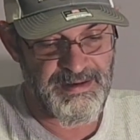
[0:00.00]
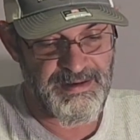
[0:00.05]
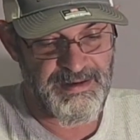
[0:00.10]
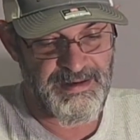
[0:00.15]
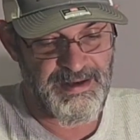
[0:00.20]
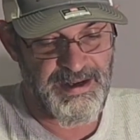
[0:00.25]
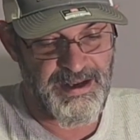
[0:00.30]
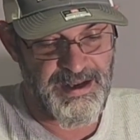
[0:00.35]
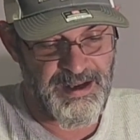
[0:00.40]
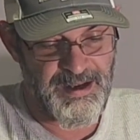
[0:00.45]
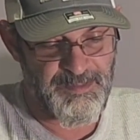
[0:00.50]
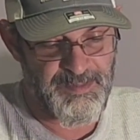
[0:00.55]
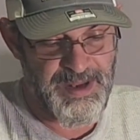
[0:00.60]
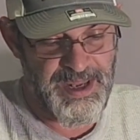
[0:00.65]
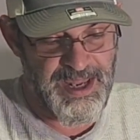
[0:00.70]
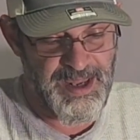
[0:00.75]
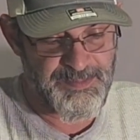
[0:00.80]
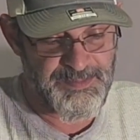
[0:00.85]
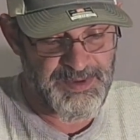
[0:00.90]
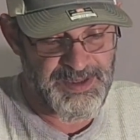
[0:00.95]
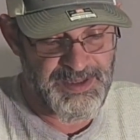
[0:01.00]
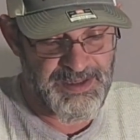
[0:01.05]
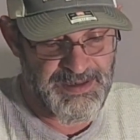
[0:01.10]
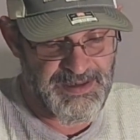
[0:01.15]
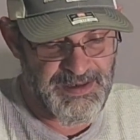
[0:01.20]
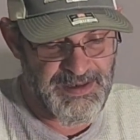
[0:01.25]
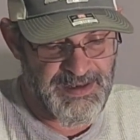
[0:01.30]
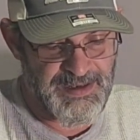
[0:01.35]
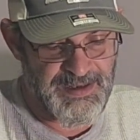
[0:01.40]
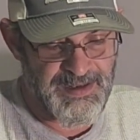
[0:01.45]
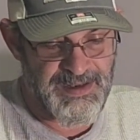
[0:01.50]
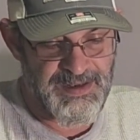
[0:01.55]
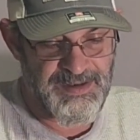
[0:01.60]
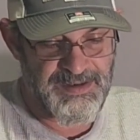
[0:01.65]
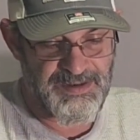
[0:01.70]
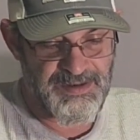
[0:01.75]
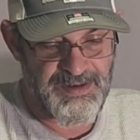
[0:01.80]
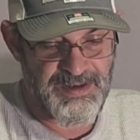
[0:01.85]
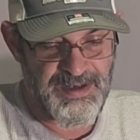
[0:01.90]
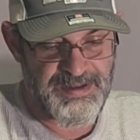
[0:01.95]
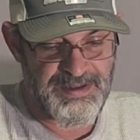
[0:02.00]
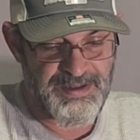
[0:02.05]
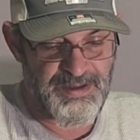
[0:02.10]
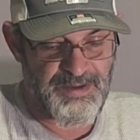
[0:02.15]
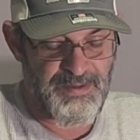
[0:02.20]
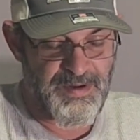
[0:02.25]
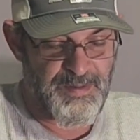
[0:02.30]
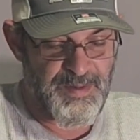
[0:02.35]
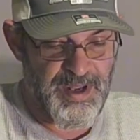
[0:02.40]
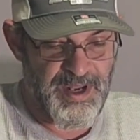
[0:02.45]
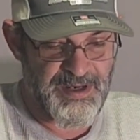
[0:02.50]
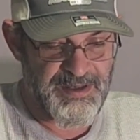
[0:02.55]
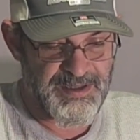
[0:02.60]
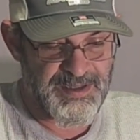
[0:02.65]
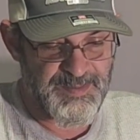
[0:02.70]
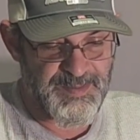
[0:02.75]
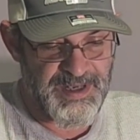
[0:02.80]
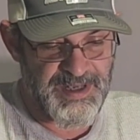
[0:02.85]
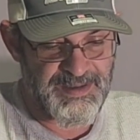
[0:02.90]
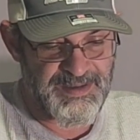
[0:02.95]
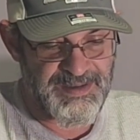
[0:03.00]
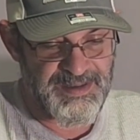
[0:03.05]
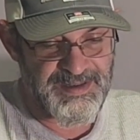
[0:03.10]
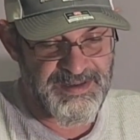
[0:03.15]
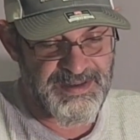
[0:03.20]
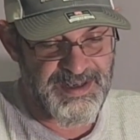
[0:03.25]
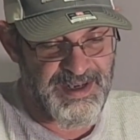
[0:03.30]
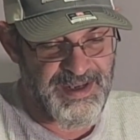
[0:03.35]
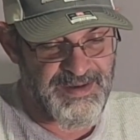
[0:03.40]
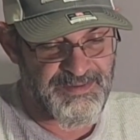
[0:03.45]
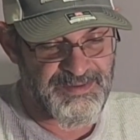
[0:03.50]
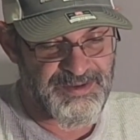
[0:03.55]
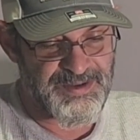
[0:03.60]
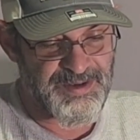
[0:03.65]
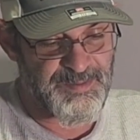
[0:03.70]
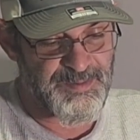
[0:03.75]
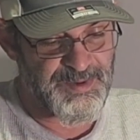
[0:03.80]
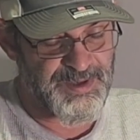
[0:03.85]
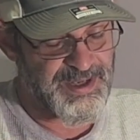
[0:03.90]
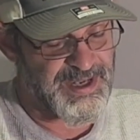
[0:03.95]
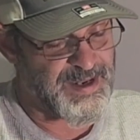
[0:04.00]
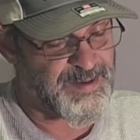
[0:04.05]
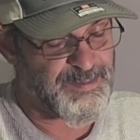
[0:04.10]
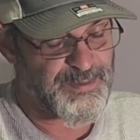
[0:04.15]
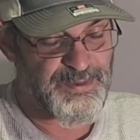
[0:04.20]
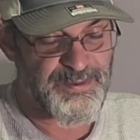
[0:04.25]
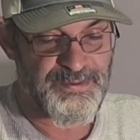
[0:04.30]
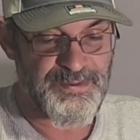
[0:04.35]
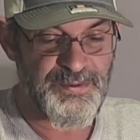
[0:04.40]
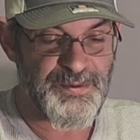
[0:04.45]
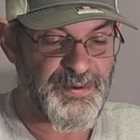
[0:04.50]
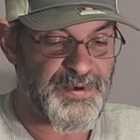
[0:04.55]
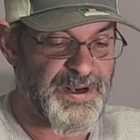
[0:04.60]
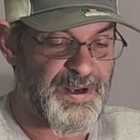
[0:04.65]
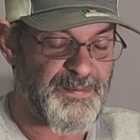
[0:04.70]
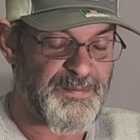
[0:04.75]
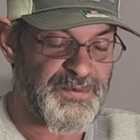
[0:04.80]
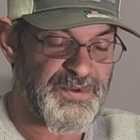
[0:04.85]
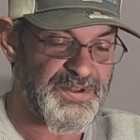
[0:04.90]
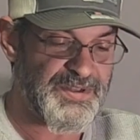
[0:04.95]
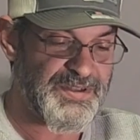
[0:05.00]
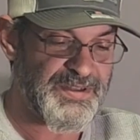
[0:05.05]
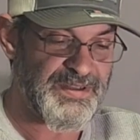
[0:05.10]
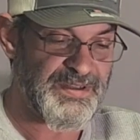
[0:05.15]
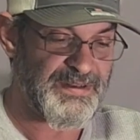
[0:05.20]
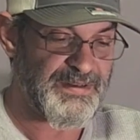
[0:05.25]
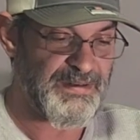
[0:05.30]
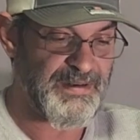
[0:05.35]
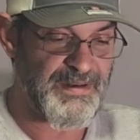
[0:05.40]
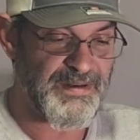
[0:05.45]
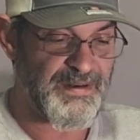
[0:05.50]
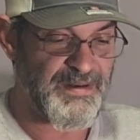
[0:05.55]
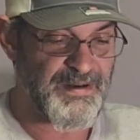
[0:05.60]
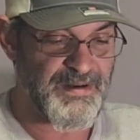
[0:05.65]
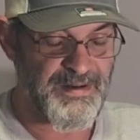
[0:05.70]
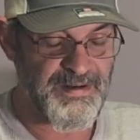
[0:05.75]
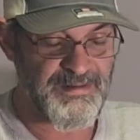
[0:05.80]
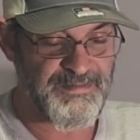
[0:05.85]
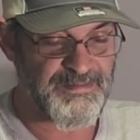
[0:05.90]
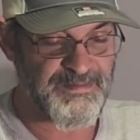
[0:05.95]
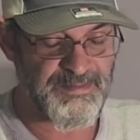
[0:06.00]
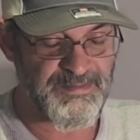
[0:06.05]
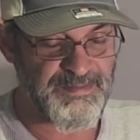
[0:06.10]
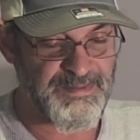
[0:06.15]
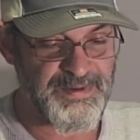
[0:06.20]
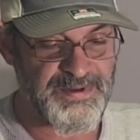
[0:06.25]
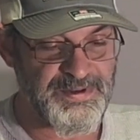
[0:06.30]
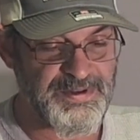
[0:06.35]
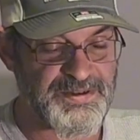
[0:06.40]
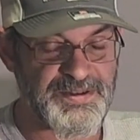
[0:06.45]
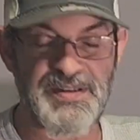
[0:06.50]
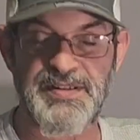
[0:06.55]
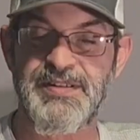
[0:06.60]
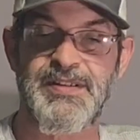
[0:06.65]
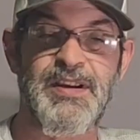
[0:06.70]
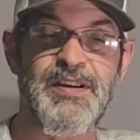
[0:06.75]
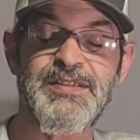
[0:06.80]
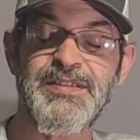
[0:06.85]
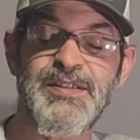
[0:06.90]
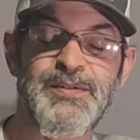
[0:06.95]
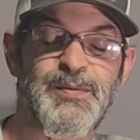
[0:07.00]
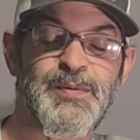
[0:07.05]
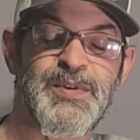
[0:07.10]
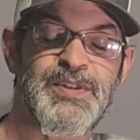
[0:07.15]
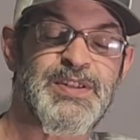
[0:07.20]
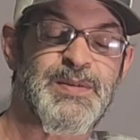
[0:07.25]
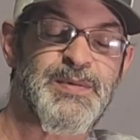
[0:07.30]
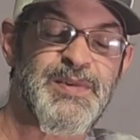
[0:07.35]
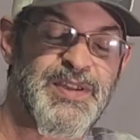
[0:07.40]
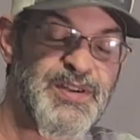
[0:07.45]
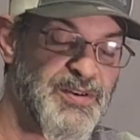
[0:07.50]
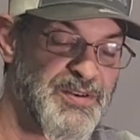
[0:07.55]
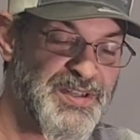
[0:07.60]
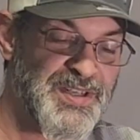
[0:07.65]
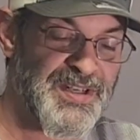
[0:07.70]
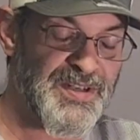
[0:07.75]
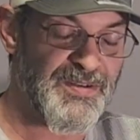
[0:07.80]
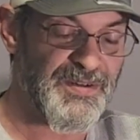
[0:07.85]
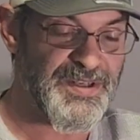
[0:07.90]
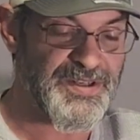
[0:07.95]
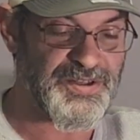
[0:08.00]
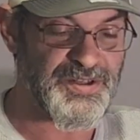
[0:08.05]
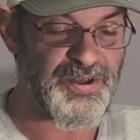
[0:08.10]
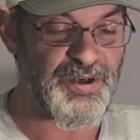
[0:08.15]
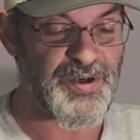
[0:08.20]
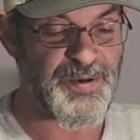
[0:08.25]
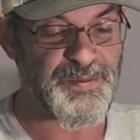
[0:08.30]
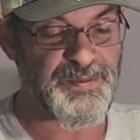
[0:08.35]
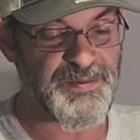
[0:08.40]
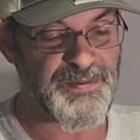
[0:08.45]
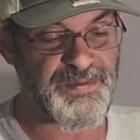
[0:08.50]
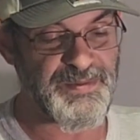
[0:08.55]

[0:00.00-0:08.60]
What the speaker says: I'm happy. You guys know I'm honest about these. I have some that came through, and I'm just disgusted with some of the articulation on them.